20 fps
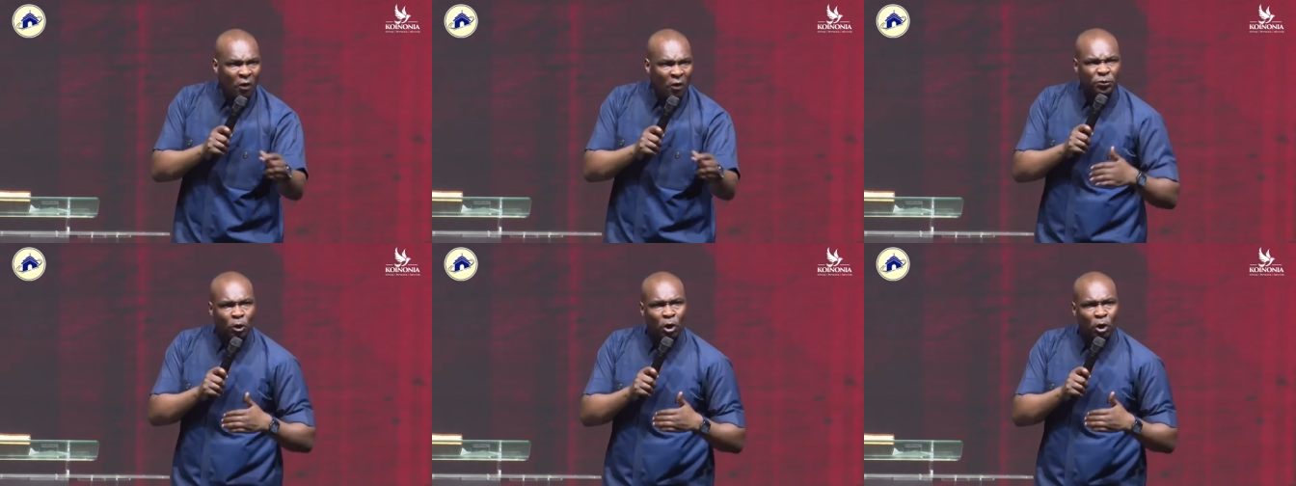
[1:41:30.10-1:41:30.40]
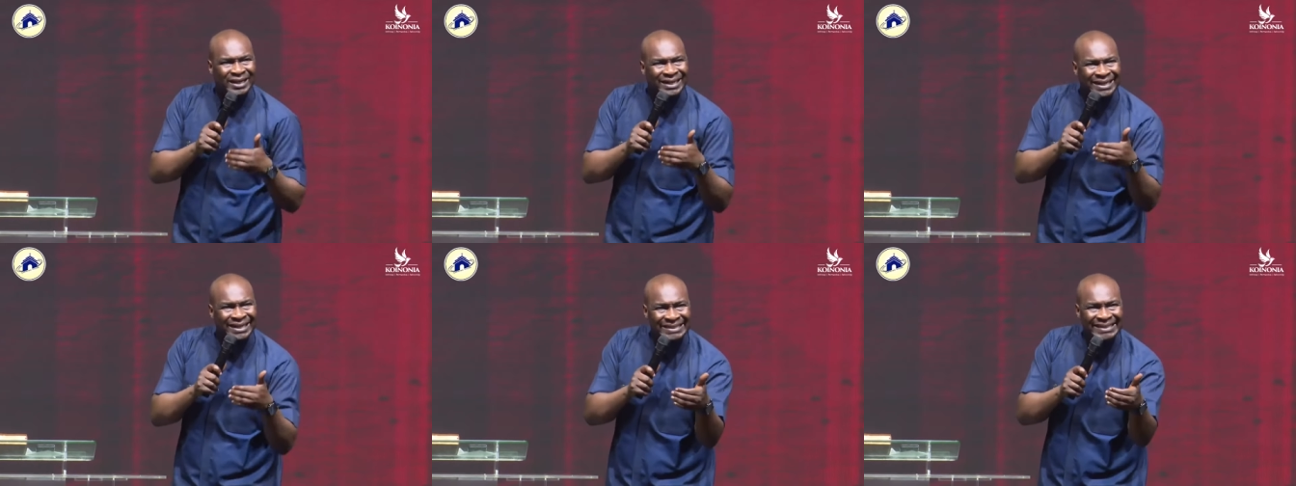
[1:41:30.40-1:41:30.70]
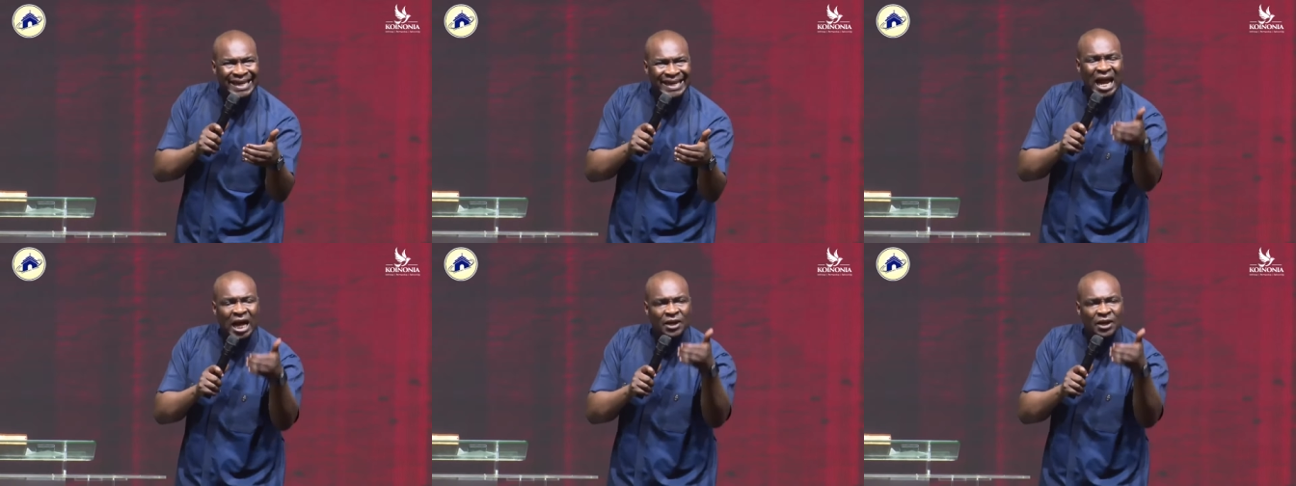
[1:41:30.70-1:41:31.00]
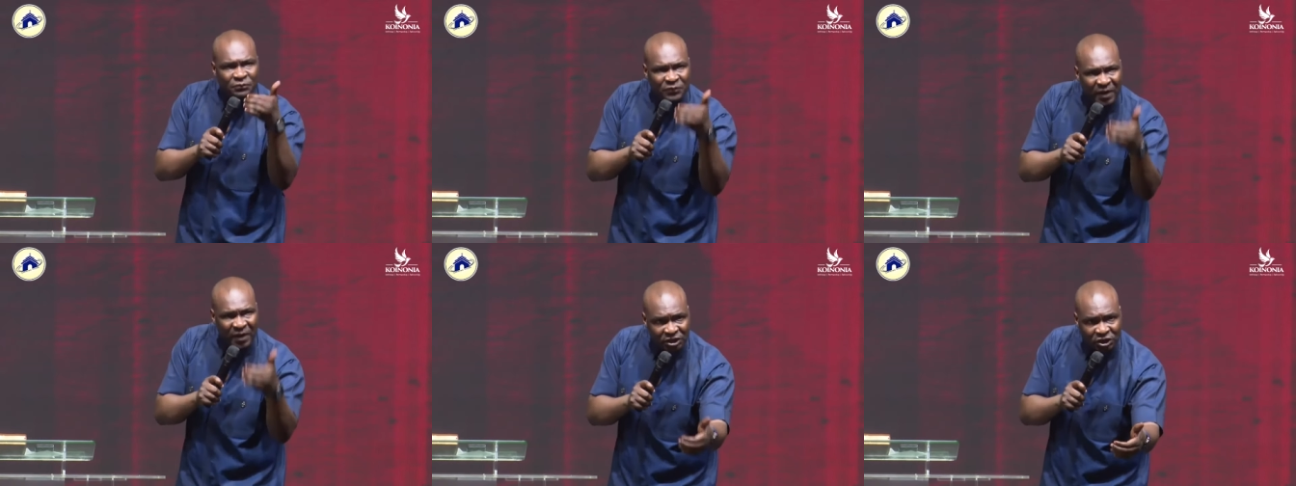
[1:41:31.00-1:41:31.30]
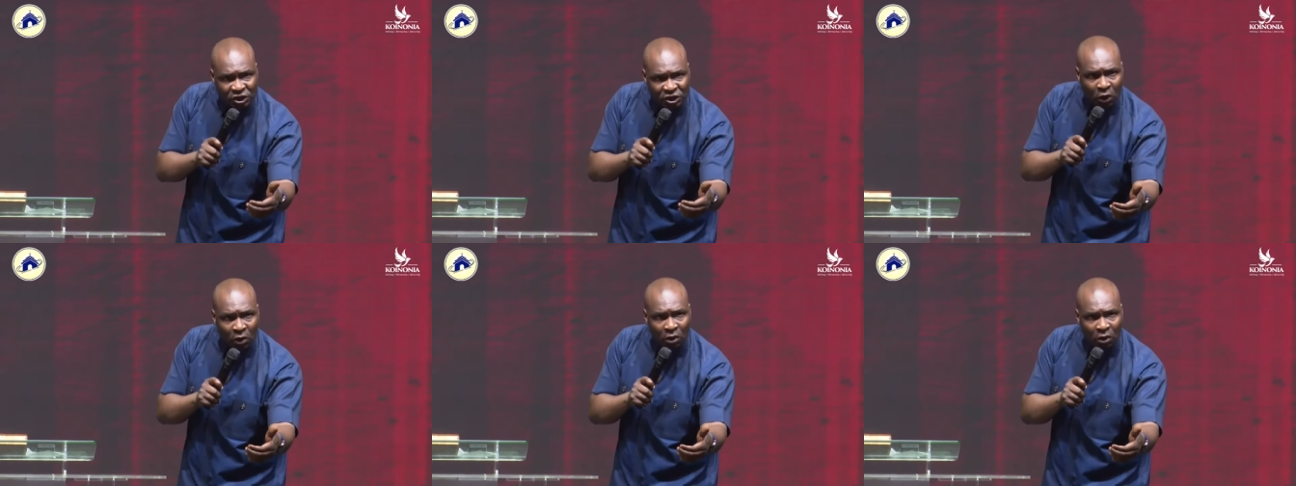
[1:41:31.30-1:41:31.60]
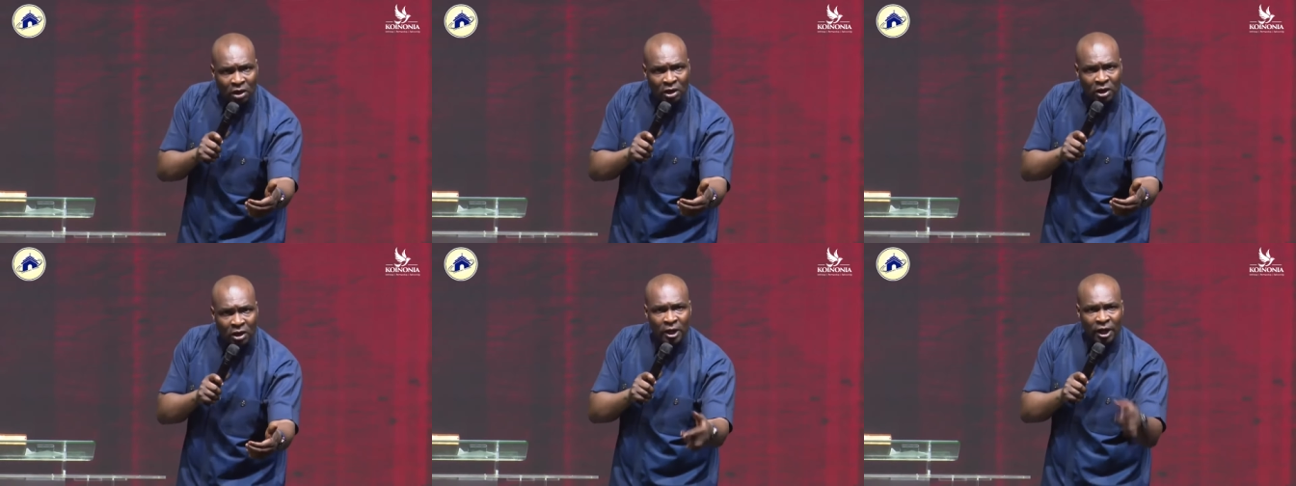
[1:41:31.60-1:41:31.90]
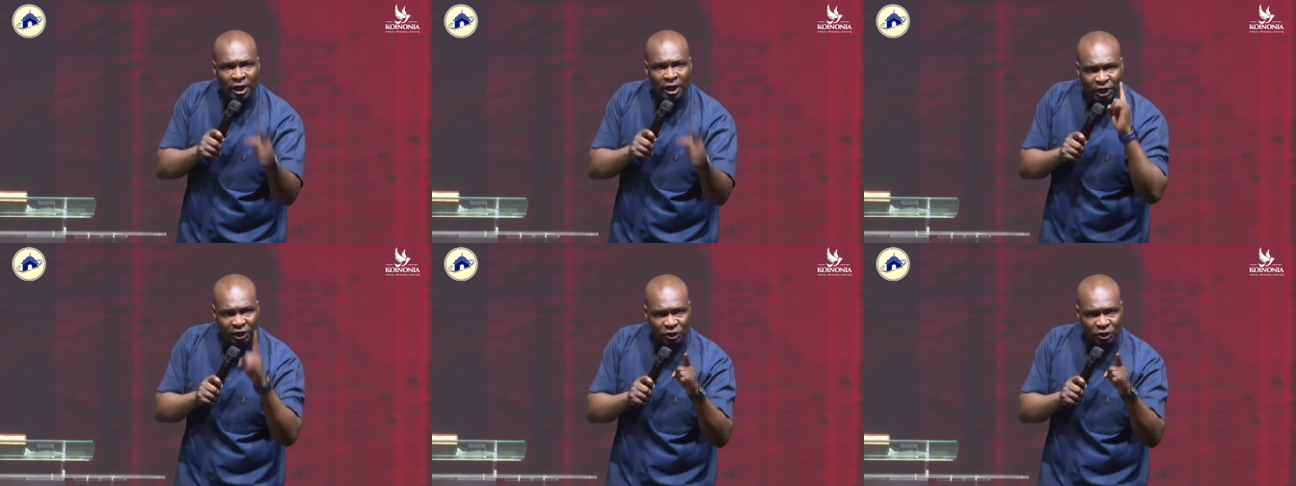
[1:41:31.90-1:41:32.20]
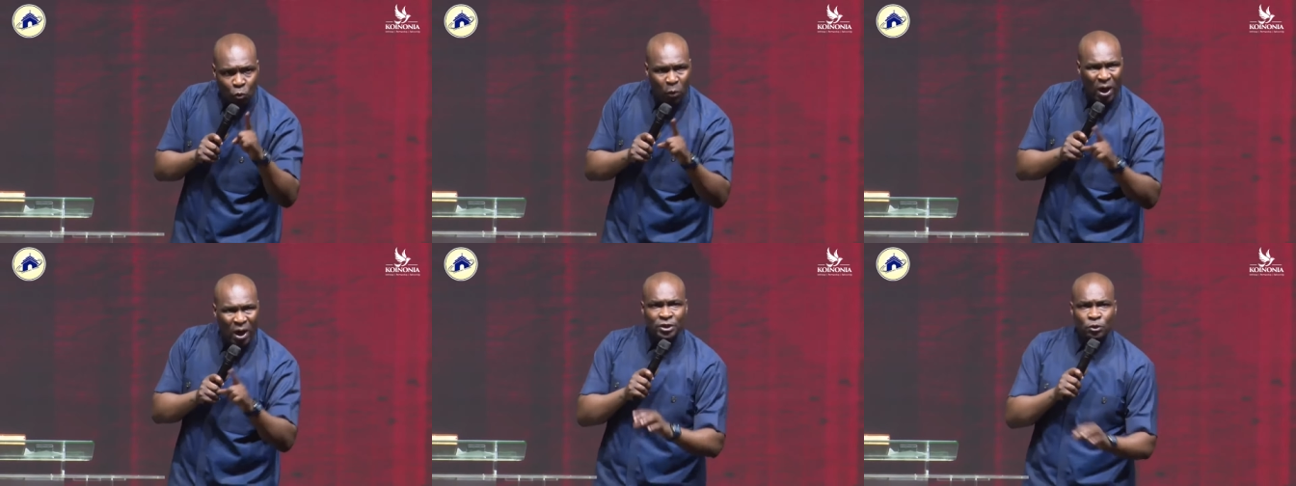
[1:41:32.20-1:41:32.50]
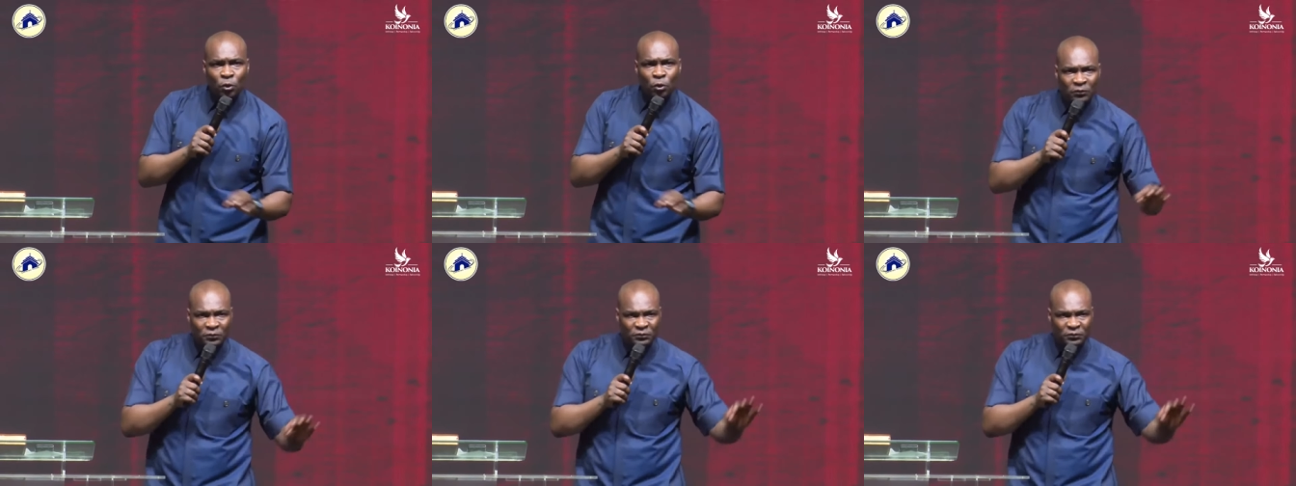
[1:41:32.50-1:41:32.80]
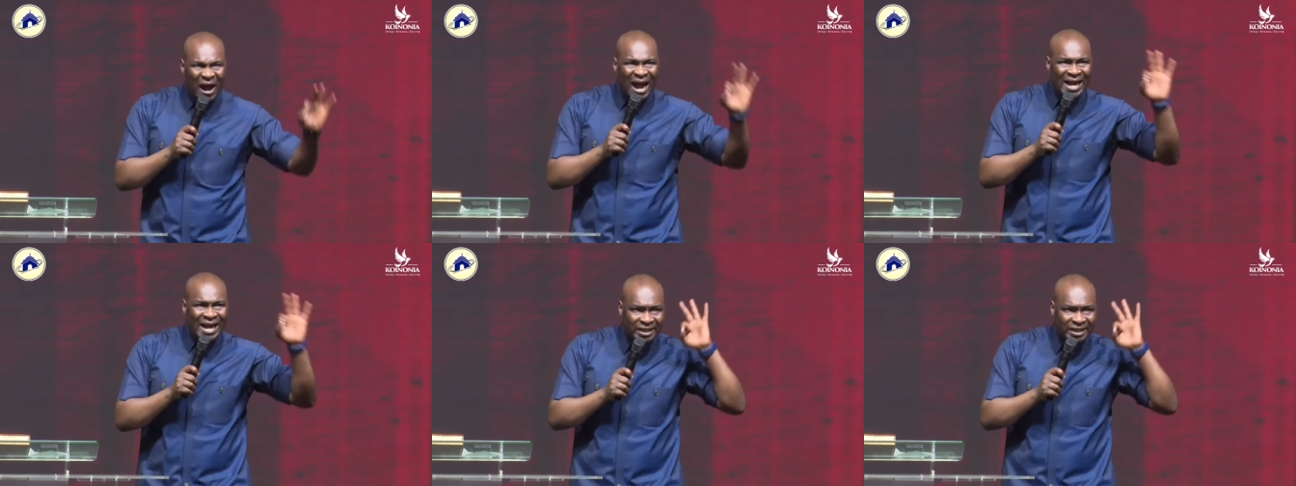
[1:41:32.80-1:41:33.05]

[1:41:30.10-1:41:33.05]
your Christian adventure is when you find